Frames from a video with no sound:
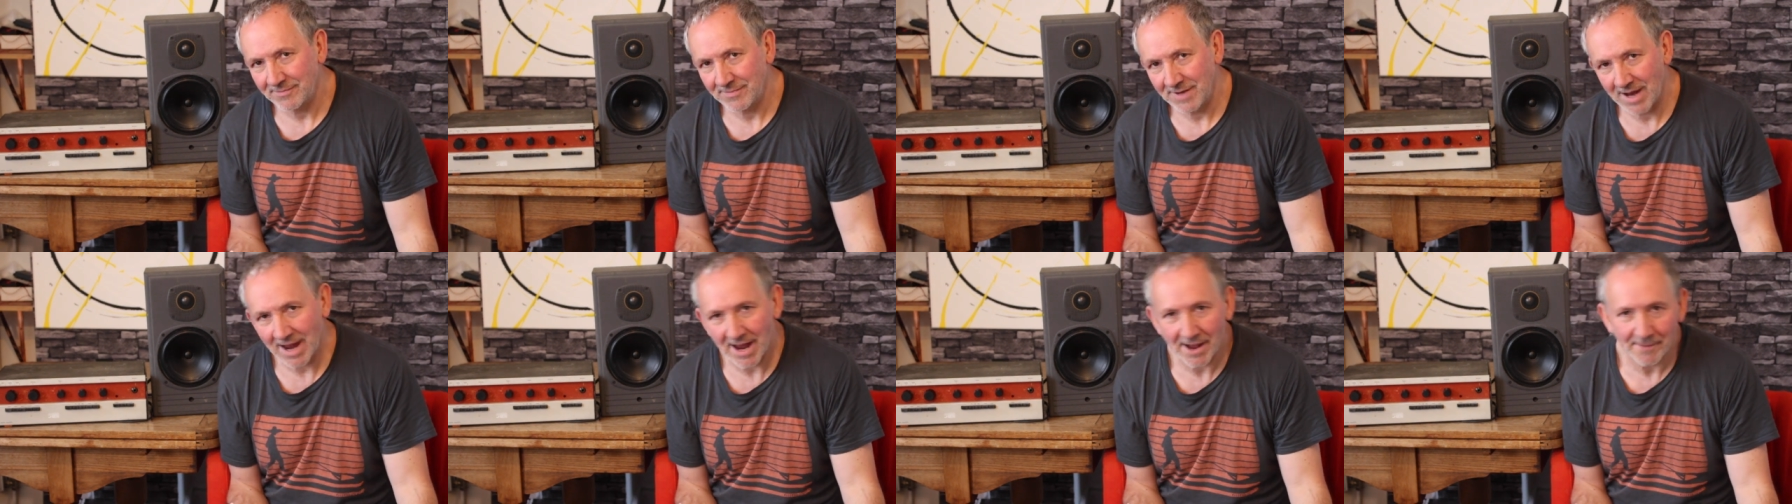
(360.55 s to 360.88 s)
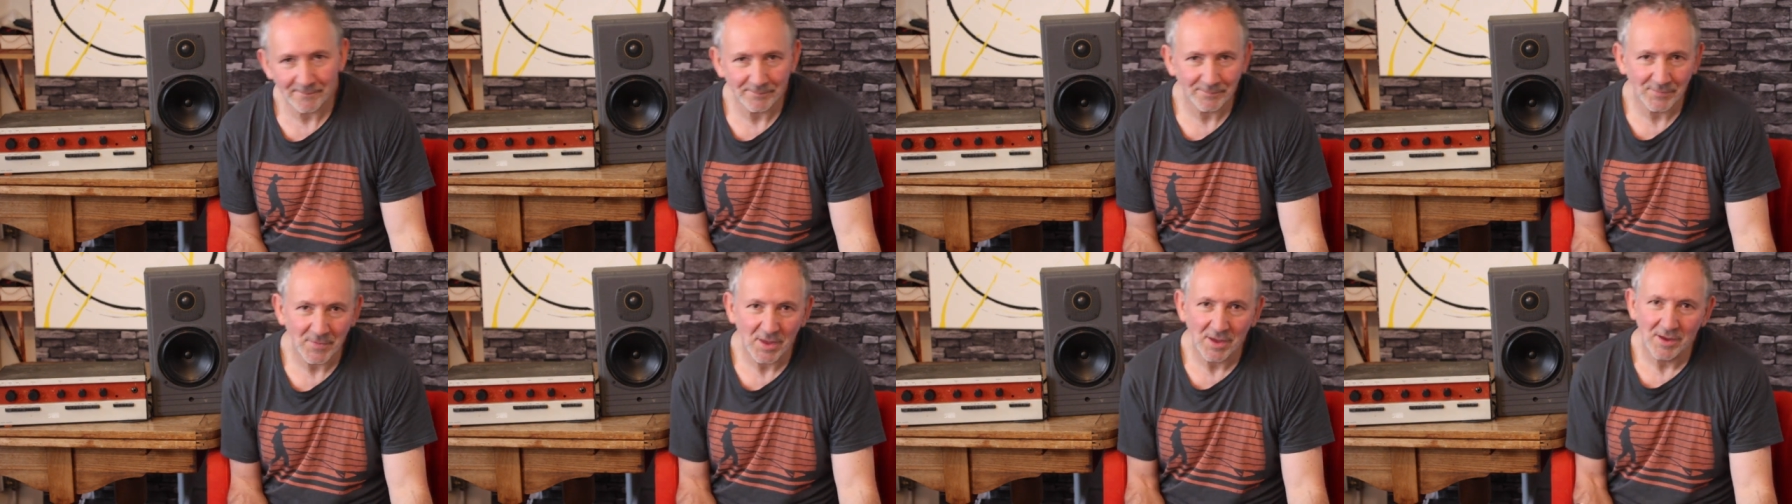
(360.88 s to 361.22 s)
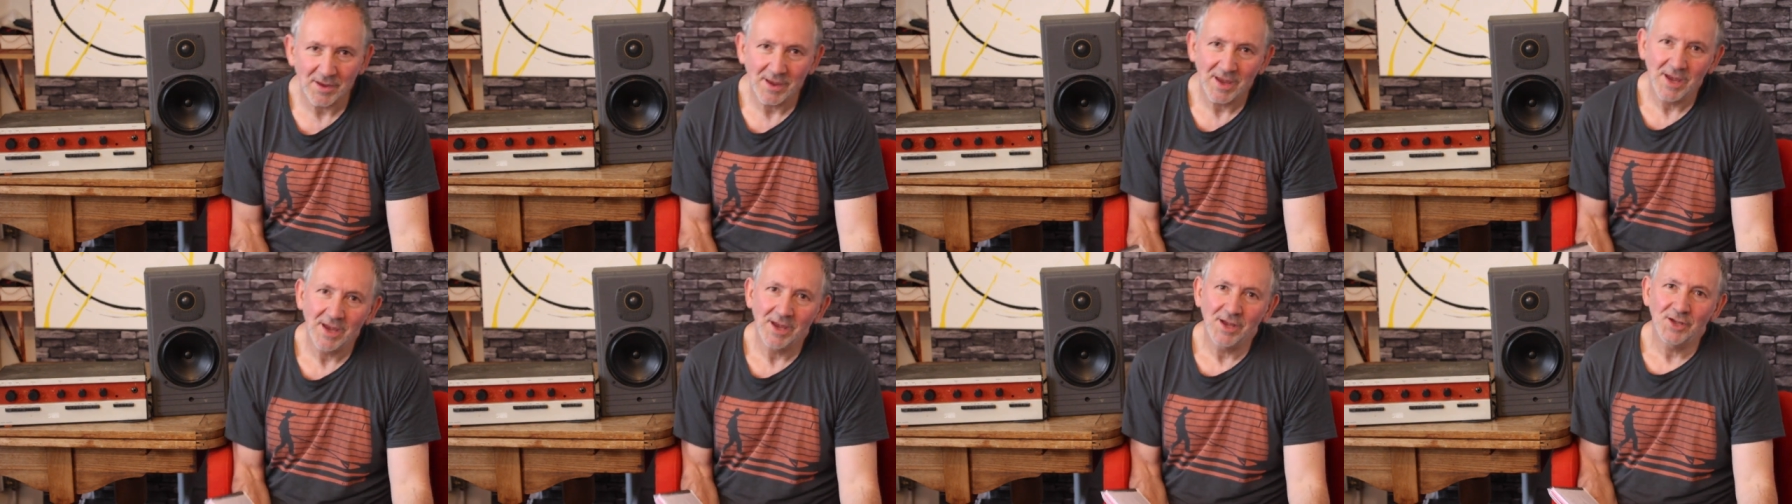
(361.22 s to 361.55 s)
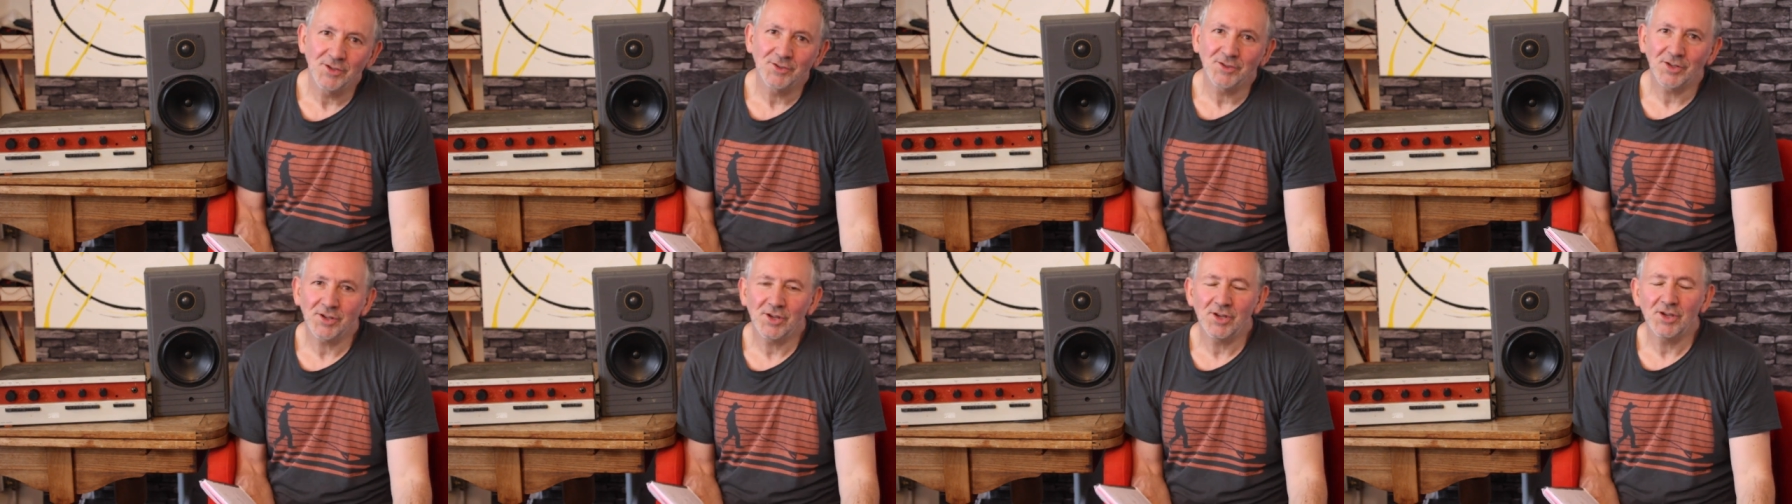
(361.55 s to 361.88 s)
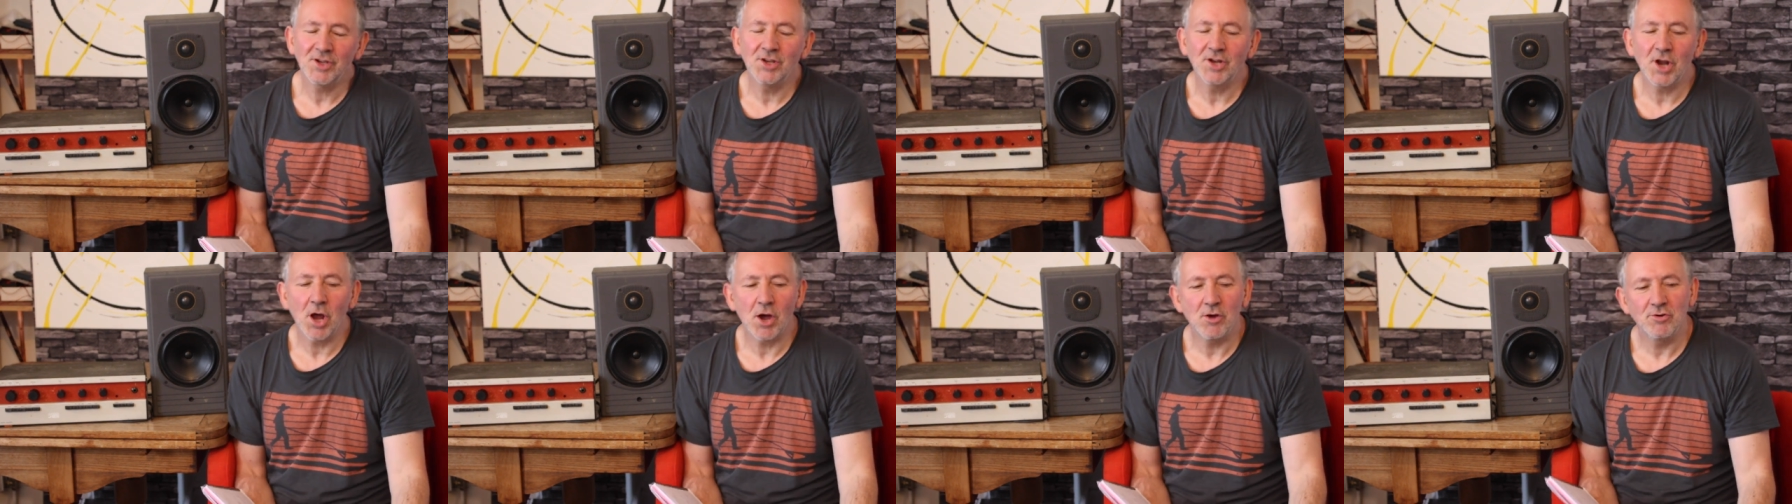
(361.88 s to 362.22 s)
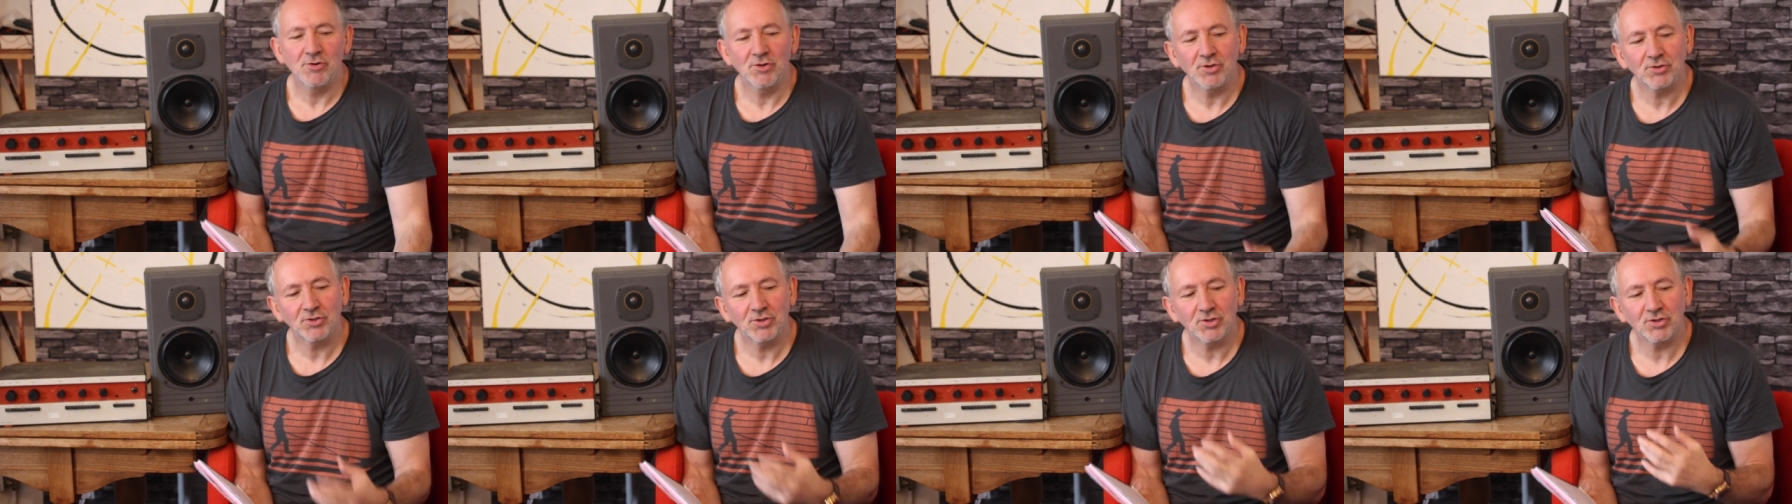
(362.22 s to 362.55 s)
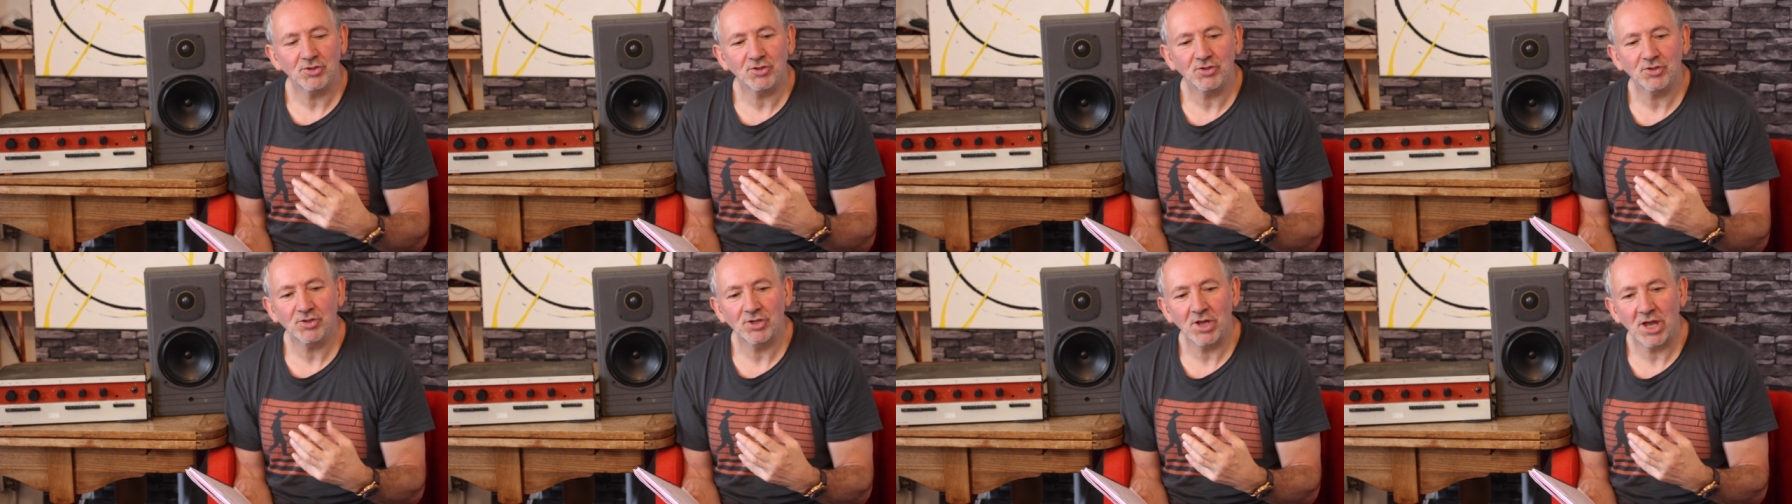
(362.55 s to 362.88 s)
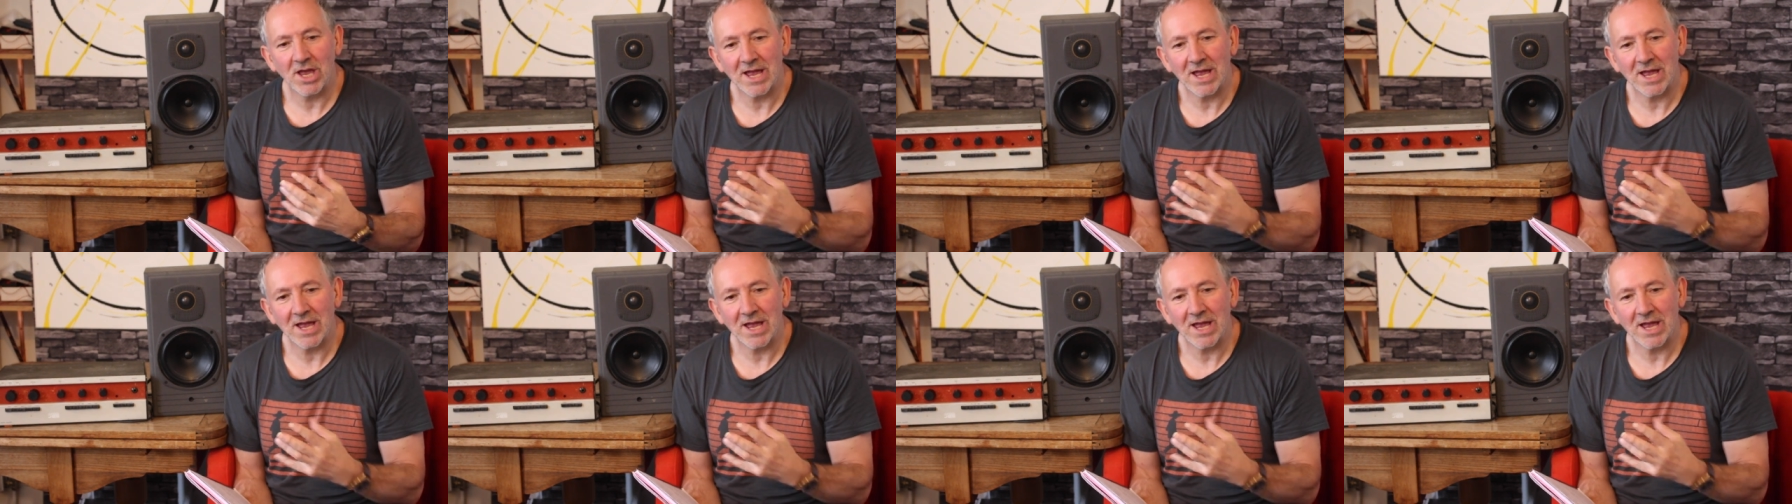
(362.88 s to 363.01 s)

Yeah. So, you know, you're just,